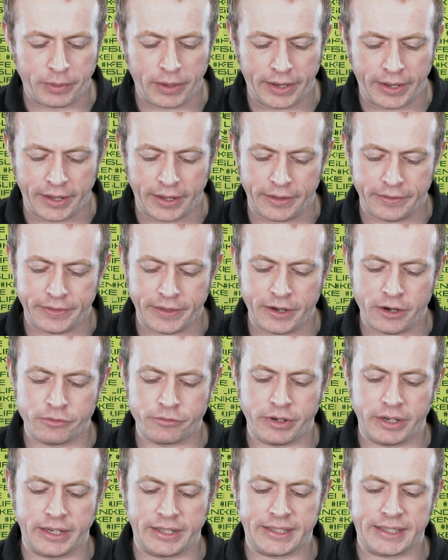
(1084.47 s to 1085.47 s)
player, they
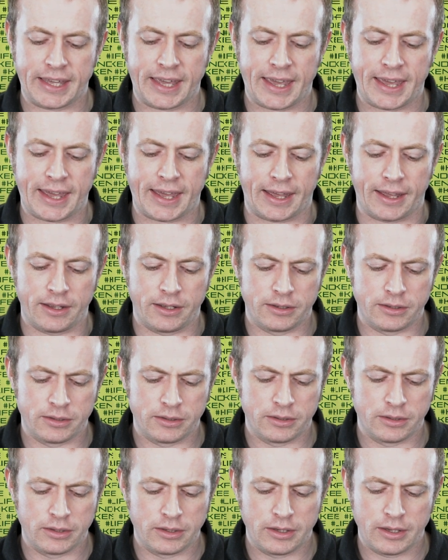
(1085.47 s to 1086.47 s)
don't really care
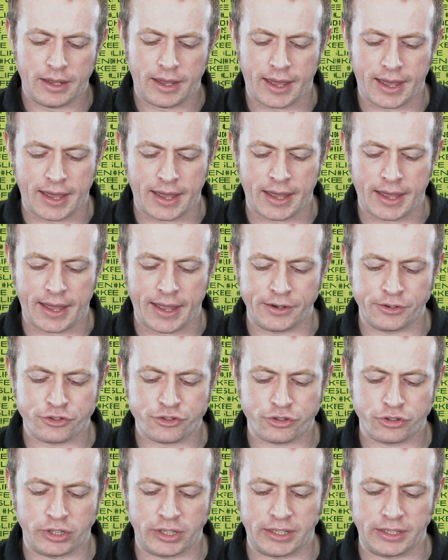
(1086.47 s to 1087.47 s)
uh, and
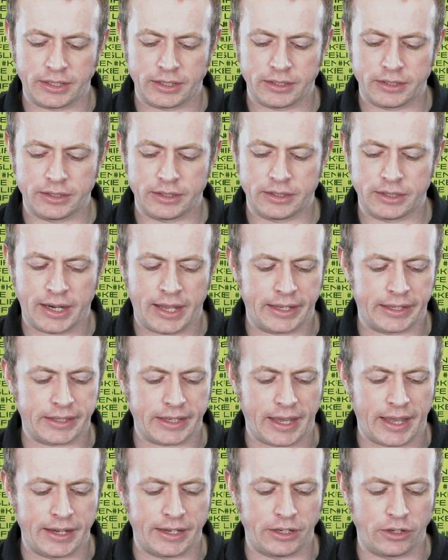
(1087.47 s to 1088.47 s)
treat like
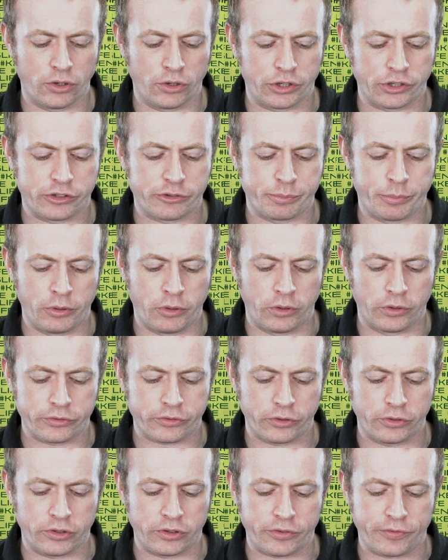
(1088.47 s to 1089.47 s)
any other
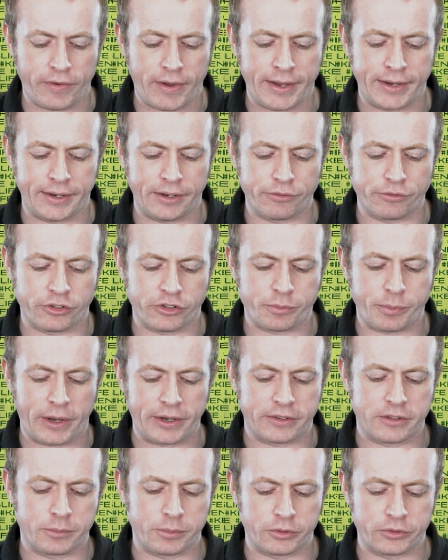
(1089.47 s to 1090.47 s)
sports? Do they find it
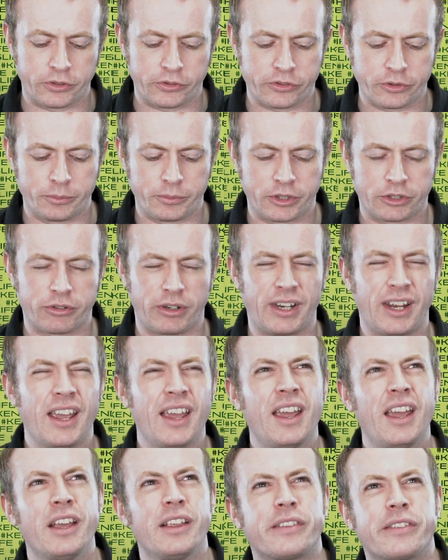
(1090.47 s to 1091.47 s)
respectable to some degree.
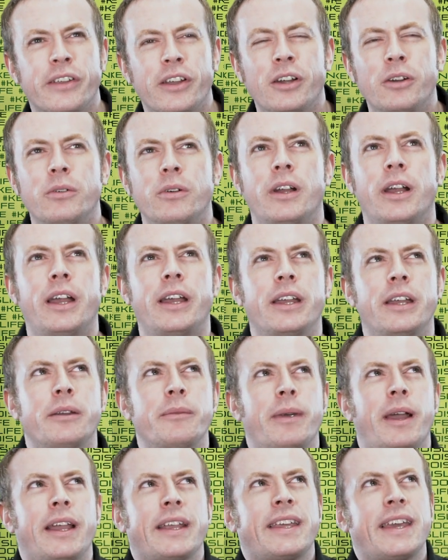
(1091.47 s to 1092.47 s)
So
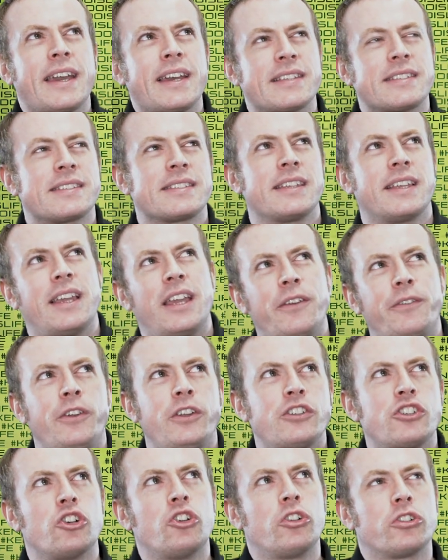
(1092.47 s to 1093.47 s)
um, I guess if
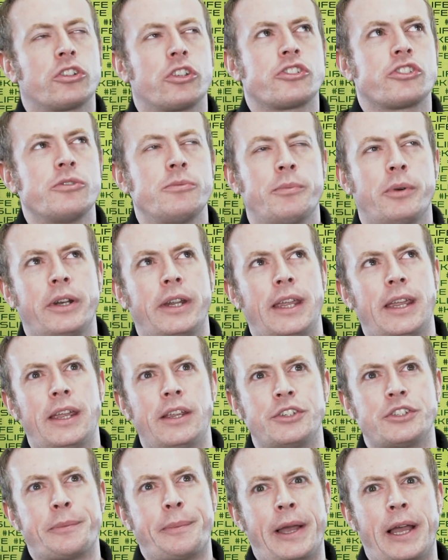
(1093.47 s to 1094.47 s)
you talk to somebody
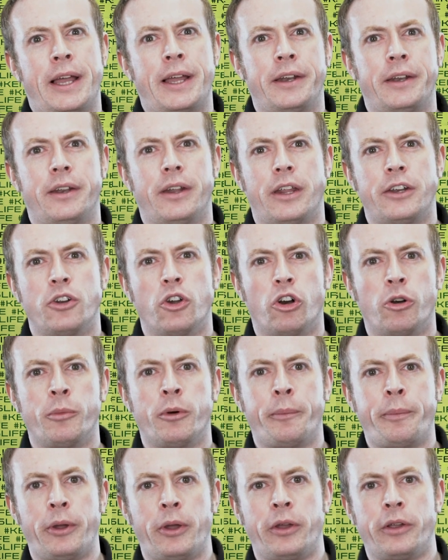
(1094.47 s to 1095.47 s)
in Japan, a
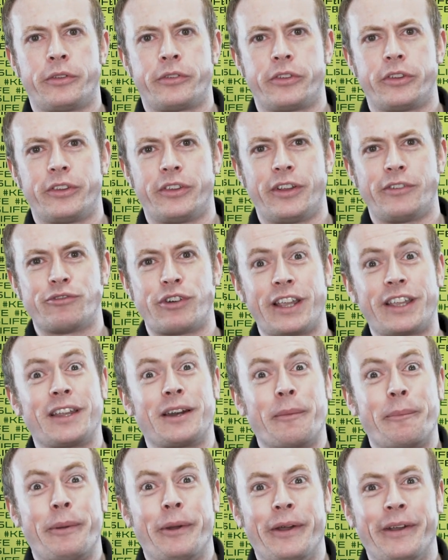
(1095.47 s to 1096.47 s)
normal person,
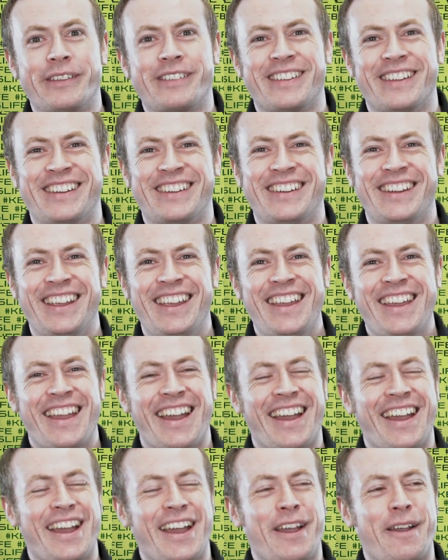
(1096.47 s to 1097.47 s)
regular person
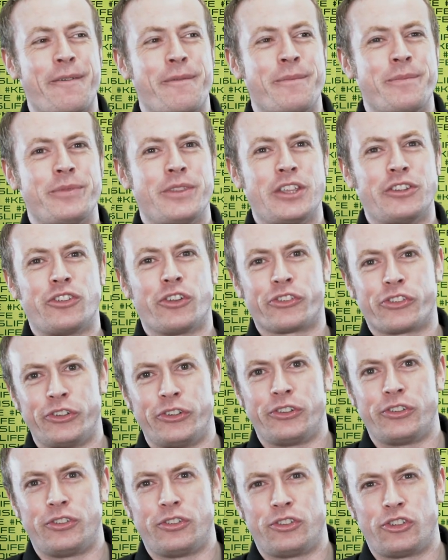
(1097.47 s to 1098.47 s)
um, that
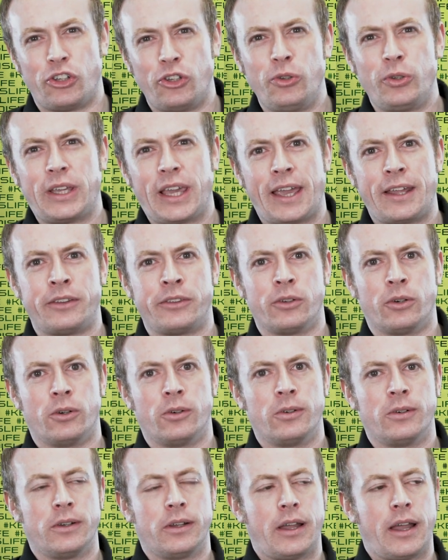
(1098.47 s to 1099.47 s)
doesn't do
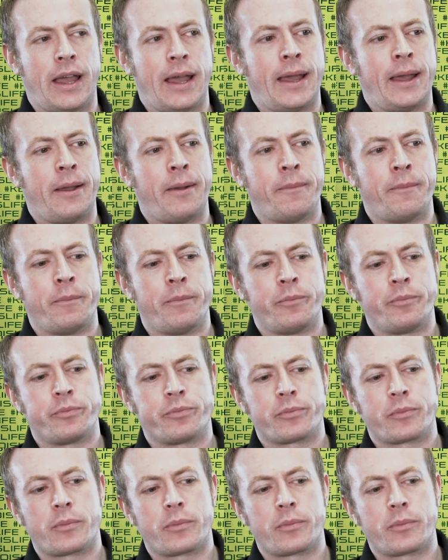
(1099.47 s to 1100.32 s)
kendo, um,